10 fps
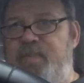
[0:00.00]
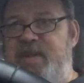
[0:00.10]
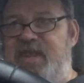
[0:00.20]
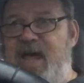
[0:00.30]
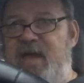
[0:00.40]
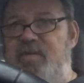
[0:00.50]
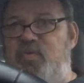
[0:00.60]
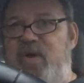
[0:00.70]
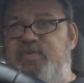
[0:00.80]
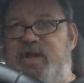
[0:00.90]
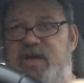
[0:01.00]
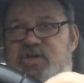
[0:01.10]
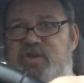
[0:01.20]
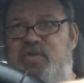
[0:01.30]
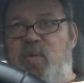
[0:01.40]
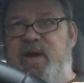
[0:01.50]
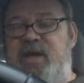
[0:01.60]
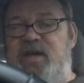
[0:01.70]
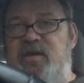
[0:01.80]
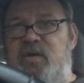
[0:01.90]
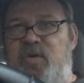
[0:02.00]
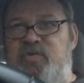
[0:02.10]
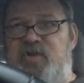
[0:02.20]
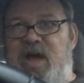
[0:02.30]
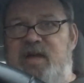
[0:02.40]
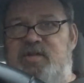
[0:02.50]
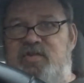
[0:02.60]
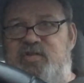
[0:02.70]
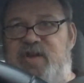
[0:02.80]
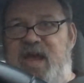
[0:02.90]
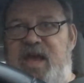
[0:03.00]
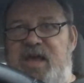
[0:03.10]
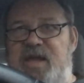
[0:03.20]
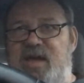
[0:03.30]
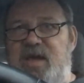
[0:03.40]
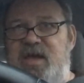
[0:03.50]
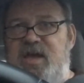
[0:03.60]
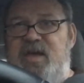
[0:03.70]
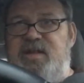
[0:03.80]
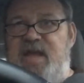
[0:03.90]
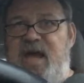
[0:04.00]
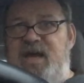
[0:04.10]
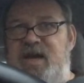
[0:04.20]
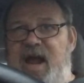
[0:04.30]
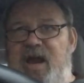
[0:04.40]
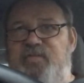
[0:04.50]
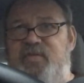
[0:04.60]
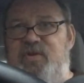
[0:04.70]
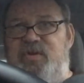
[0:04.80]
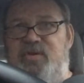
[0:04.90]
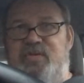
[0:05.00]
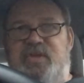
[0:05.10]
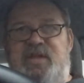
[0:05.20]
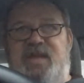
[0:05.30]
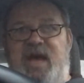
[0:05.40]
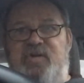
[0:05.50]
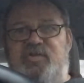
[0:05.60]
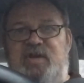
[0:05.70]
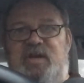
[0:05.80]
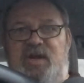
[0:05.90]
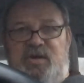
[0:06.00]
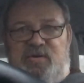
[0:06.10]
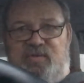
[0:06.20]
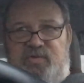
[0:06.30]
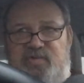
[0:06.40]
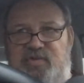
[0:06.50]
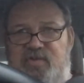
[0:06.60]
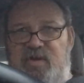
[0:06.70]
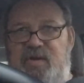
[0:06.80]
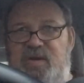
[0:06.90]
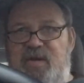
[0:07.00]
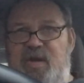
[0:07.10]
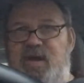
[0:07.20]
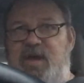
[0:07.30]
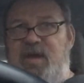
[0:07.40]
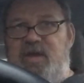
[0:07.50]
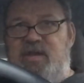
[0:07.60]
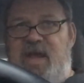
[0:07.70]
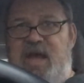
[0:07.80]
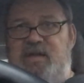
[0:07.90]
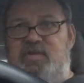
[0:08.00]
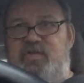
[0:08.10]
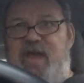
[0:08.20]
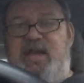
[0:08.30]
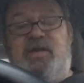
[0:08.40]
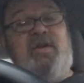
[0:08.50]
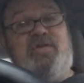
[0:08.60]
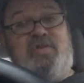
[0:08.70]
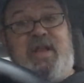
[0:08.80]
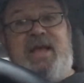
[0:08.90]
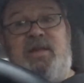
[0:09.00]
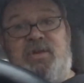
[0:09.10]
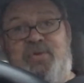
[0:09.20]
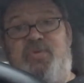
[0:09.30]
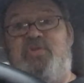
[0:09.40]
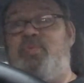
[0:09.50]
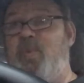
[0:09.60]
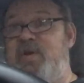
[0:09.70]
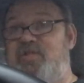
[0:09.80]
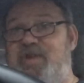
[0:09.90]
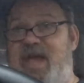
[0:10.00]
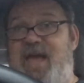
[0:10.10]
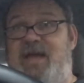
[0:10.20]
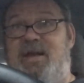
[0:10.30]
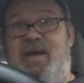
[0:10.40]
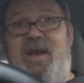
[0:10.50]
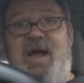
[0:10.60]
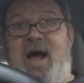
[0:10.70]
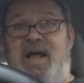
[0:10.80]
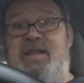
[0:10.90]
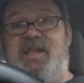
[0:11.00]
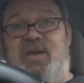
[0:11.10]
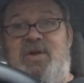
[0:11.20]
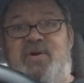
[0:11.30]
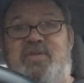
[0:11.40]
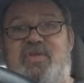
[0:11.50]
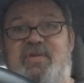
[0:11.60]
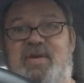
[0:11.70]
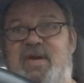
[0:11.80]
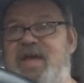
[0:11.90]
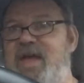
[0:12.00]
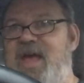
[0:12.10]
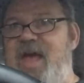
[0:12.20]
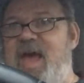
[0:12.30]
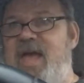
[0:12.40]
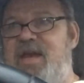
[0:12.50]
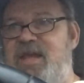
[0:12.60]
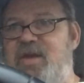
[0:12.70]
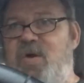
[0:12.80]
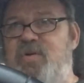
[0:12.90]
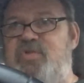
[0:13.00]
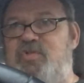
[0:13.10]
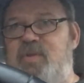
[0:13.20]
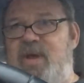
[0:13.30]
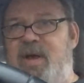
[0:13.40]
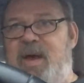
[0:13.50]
But then Revelation 20 goes on to say that after the 1,000 years, that Satan is let loose once again on the earth. And he goes